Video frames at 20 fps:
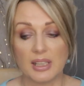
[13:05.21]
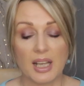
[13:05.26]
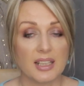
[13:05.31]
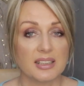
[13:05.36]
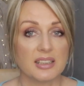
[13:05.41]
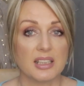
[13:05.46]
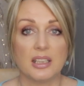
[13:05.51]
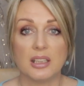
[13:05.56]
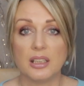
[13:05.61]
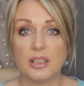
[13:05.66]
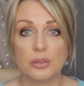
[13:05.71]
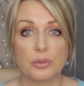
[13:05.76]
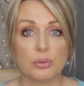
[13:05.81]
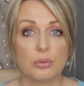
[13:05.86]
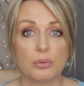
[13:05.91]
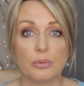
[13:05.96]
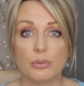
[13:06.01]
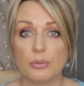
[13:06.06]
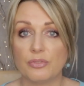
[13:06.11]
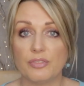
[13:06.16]
It has a
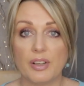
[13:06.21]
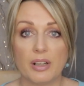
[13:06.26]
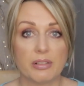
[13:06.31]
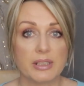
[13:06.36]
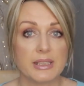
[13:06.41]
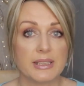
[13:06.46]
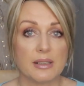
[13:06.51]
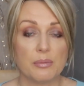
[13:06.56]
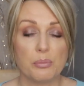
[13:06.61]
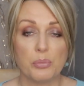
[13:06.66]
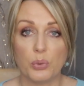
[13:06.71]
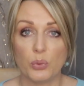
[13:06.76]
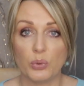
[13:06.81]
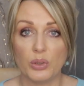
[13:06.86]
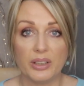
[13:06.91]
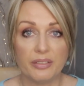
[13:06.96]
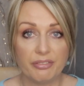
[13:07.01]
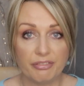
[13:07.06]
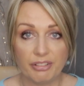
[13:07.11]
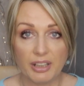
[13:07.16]
little, very simple
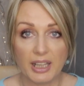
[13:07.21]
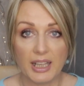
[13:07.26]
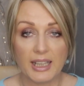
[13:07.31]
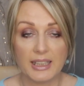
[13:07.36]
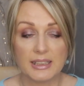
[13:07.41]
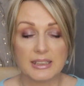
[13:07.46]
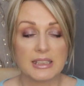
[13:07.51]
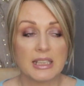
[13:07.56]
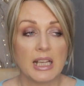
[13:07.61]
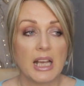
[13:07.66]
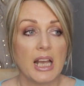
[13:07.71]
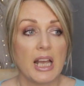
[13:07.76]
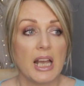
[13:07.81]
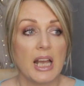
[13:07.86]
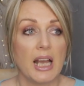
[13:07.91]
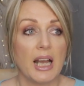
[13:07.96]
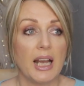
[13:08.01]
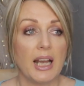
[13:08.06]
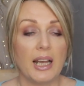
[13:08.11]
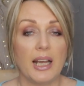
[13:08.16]
leaflet,
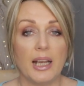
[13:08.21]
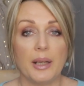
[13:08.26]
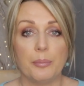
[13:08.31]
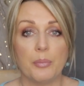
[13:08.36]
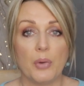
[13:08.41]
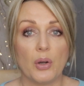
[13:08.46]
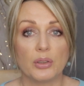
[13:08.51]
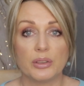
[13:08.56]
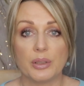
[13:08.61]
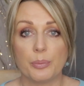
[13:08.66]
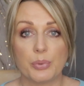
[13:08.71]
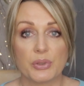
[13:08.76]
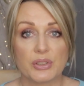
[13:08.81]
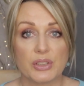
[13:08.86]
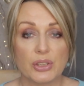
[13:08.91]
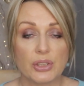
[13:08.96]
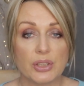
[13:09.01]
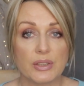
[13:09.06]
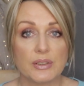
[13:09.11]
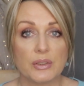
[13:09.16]
all the
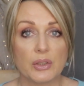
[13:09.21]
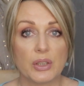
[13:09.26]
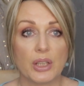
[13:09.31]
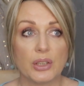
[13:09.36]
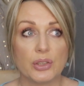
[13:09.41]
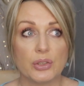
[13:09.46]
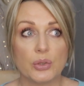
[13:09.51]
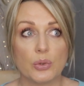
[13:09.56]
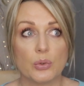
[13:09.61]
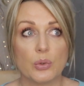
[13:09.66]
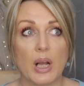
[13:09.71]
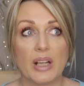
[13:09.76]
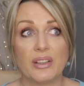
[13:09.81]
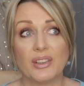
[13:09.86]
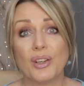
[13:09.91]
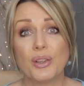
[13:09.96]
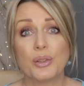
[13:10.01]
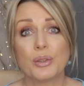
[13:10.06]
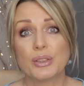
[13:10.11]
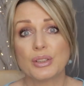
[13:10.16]
positions you can do.
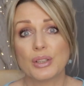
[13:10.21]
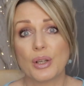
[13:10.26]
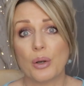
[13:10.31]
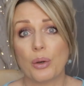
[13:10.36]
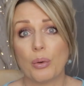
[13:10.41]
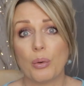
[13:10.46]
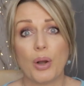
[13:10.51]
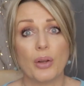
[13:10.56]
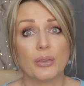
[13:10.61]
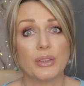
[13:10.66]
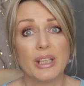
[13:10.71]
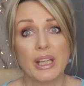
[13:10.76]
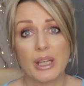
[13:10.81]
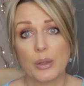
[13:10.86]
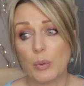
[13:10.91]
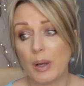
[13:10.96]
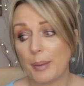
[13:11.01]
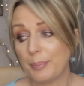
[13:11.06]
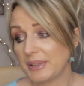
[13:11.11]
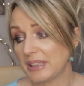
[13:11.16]
And also on
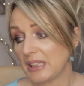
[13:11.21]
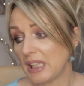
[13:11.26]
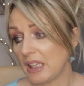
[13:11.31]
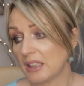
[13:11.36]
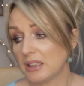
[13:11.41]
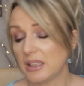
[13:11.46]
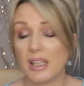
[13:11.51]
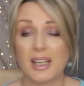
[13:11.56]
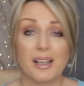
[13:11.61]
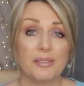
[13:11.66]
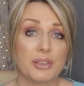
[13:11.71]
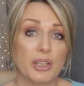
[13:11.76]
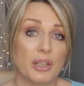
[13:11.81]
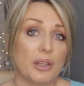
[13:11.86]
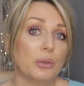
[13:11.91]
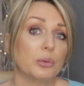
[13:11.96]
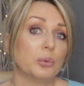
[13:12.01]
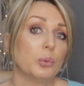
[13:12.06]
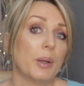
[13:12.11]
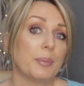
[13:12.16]
their website, they have
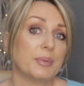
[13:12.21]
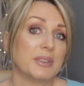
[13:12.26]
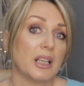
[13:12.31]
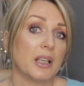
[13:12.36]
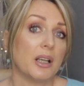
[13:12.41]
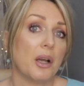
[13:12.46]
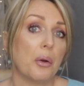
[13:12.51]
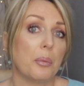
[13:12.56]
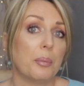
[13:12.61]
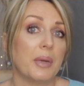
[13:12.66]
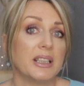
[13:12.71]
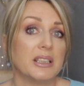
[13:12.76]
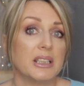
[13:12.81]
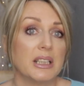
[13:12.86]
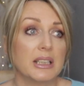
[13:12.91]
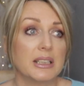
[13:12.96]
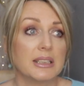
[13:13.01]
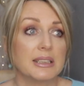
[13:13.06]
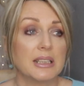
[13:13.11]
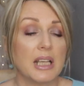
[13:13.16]
their own website,
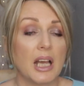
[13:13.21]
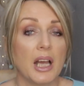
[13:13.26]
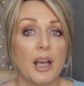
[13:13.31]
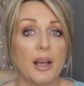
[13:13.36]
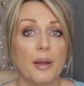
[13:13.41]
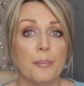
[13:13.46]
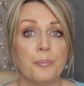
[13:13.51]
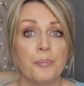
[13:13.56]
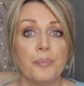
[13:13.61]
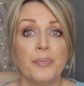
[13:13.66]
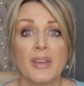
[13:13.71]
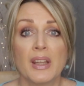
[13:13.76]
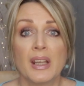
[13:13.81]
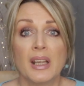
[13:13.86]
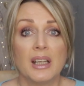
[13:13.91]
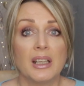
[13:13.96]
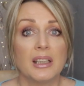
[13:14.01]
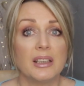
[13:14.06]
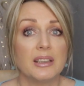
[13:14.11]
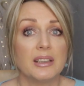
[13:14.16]
Homedics,
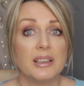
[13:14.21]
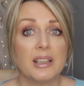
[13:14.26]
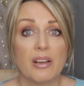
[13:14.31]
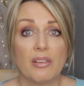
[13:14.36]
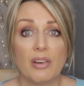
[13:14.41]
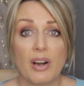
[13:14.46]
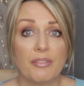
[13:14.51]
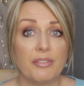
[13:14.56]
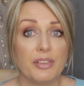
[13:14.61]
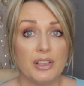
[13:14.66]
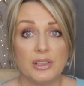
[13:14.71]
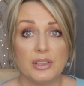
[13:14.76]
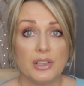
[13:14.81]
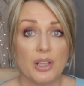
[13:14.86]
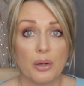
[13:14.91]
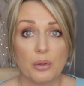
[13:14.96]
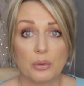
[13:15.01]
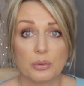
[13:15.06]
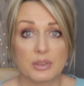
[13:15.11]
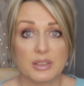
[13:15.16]
there are
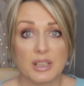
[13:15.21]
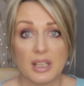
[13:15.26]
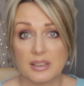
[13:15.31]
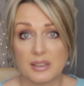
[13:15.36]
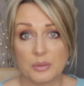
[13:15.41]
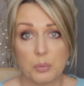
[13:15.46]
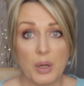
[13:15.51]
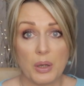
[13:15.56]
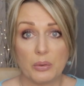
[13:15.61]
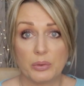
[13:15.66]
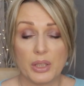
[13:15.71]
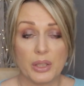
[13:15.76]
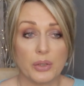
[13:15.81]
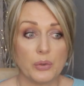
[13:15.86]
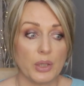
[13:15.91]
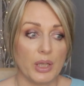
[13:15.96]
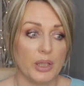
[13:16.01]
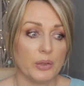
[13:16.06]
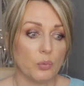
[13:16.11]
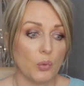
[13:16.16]
videos as well that
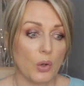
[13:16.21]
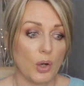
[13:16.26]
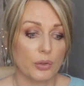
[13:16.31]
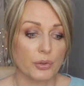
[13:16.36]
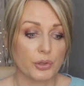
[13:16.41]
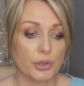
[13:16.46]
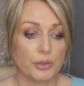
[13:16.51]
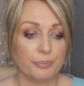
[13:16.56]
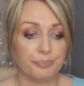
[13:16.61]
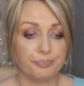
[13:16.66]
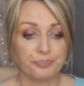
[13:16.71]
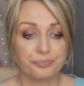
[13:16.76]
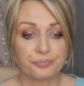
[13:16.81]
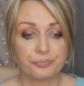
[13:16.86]
you can watch.